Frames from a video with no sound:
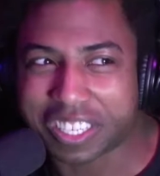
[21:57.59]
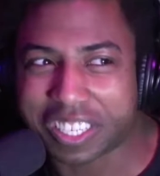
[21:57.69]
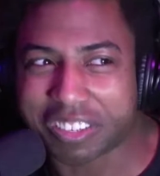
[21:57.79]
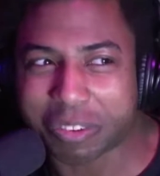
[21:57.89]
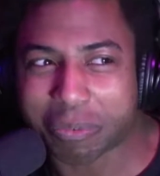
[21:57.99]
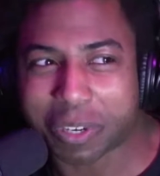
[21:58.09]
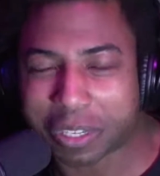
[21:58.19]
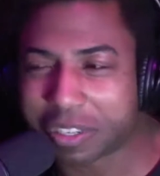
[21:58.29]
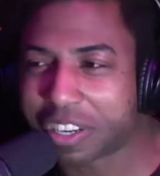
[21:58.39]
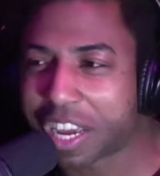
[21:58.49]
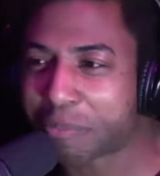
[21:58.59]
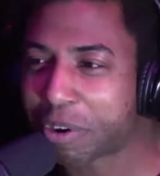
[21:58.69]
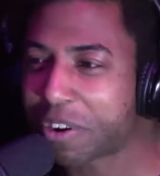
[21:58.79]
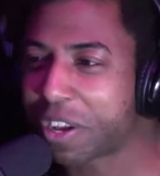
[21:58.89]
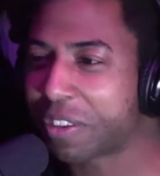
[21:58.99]
It is a fucking
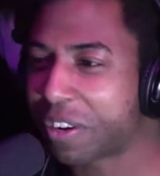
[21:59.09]
nightmare down there.